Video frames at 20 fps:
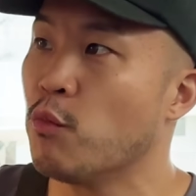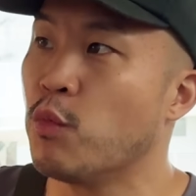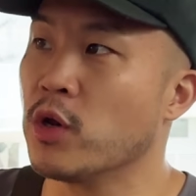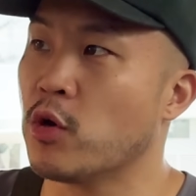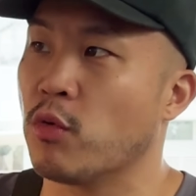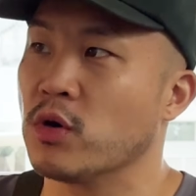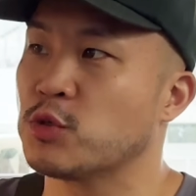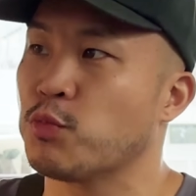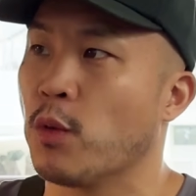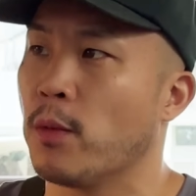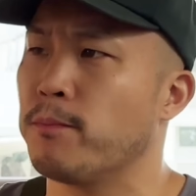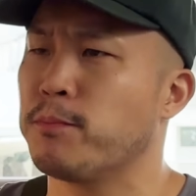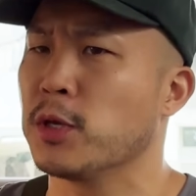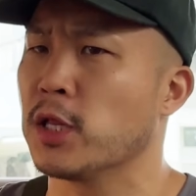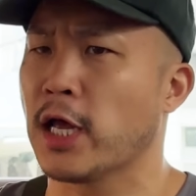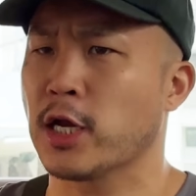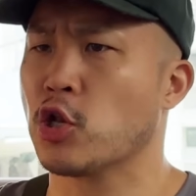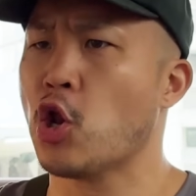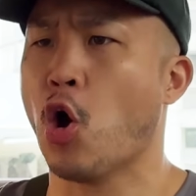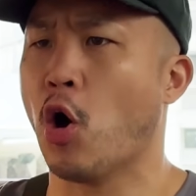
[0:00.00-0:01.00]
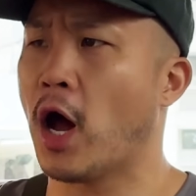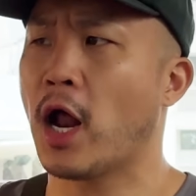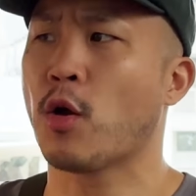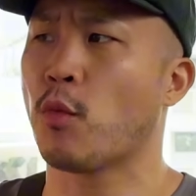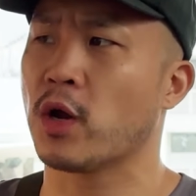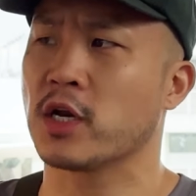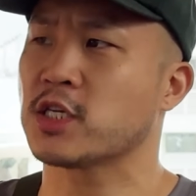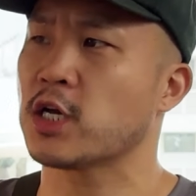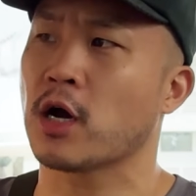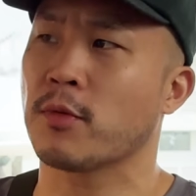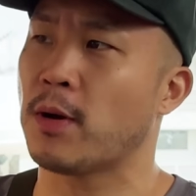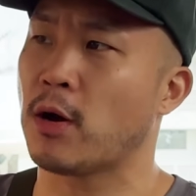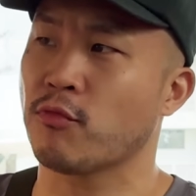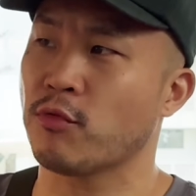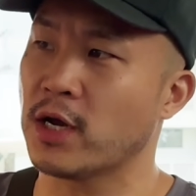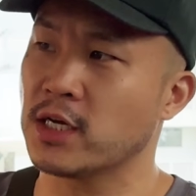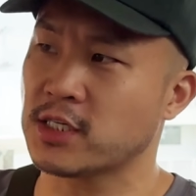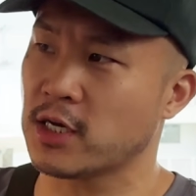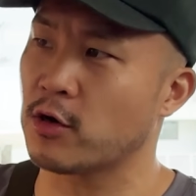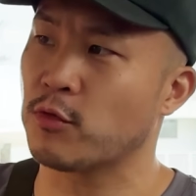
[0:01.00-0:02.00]
we'd always be like, no, I don't want to talk about
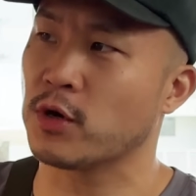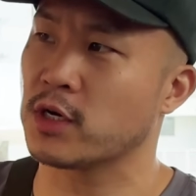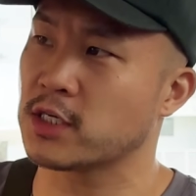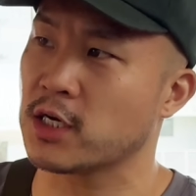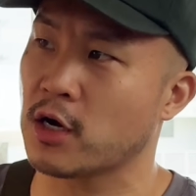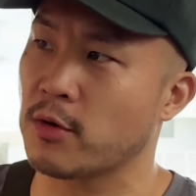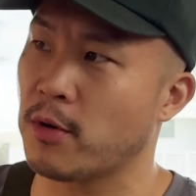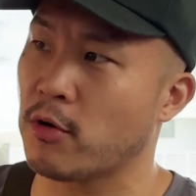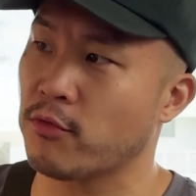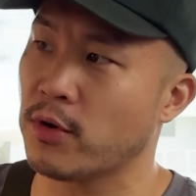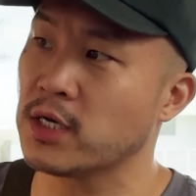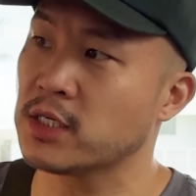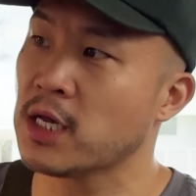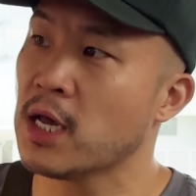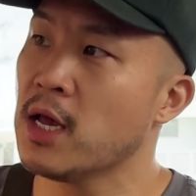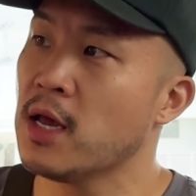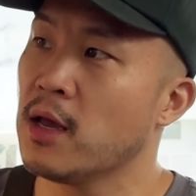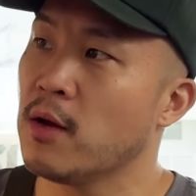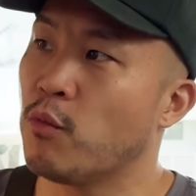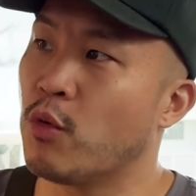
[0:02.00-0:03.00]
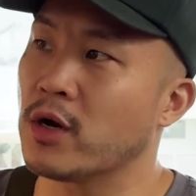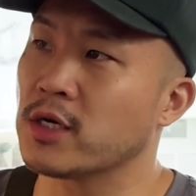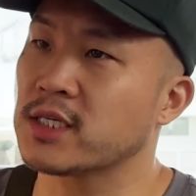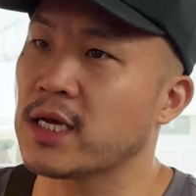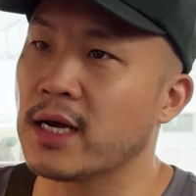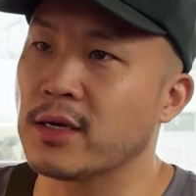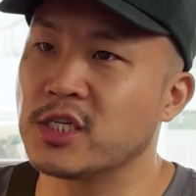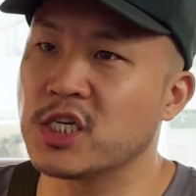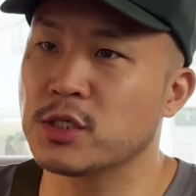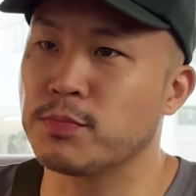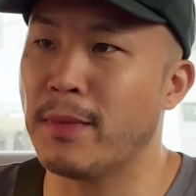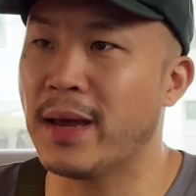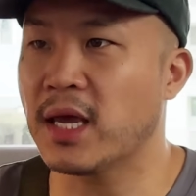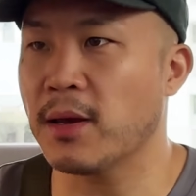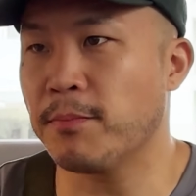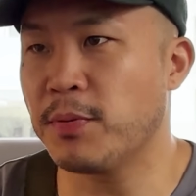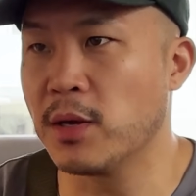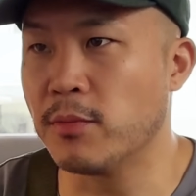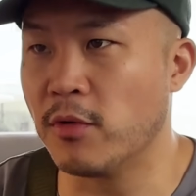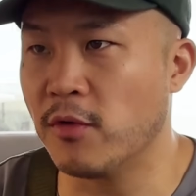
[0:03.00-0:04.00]
race. I don't want to talk about race. Whereas like just
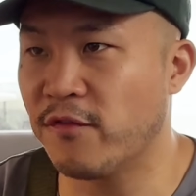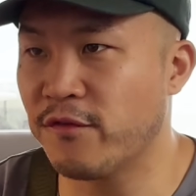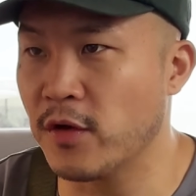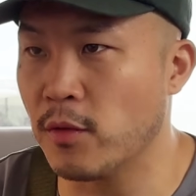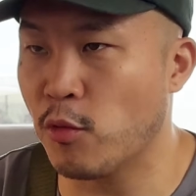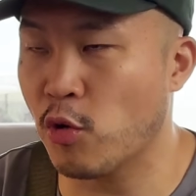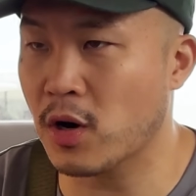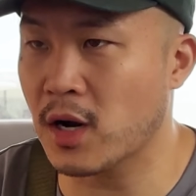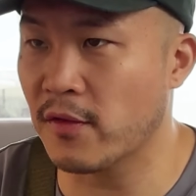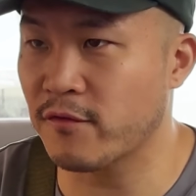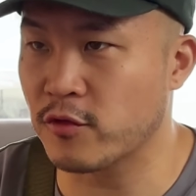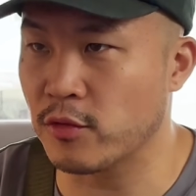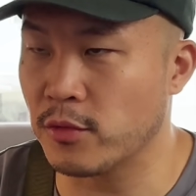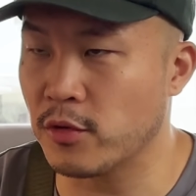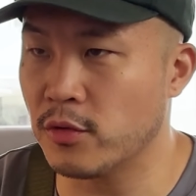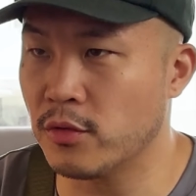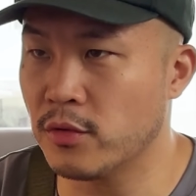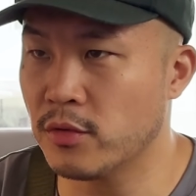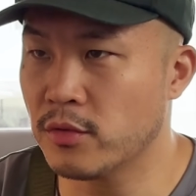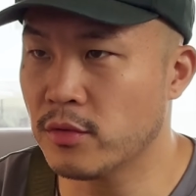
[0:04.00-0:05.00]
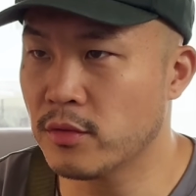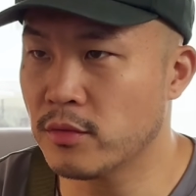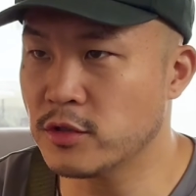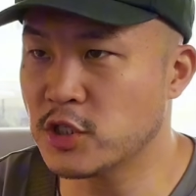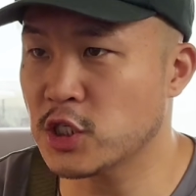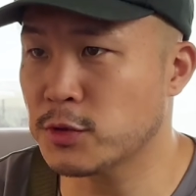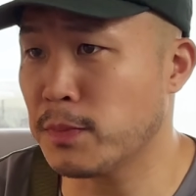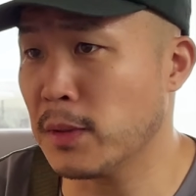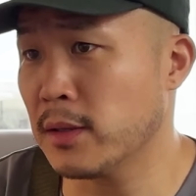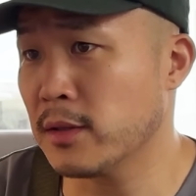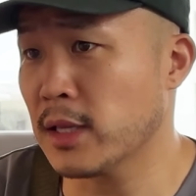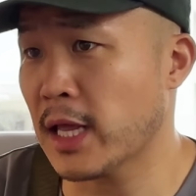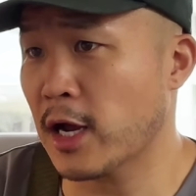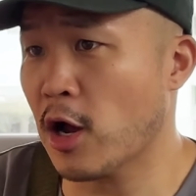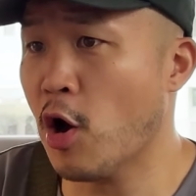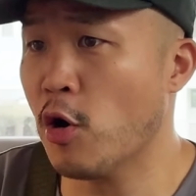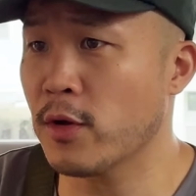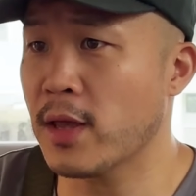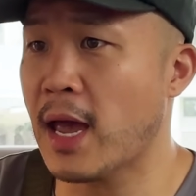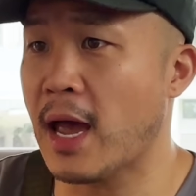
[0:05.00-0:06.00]
making people feel more comfortable, just being like,
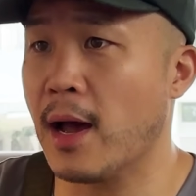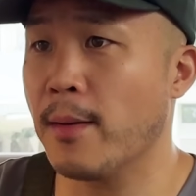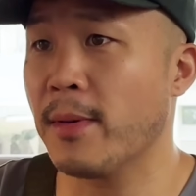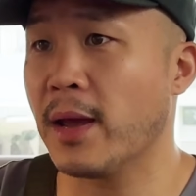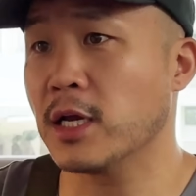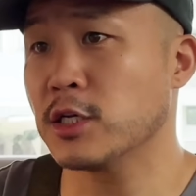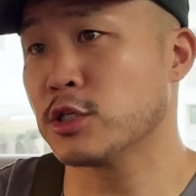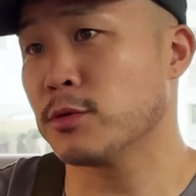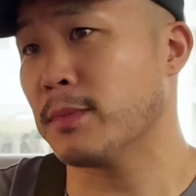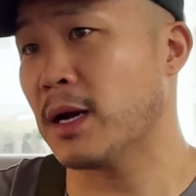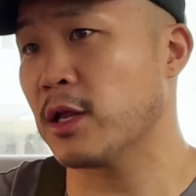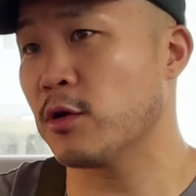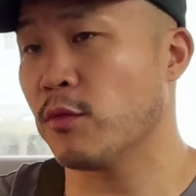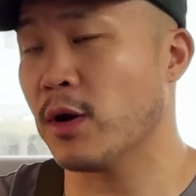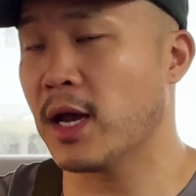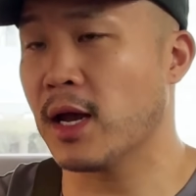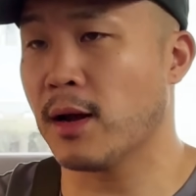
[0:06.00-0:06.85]
oh yeah, I'm Asian, by the way,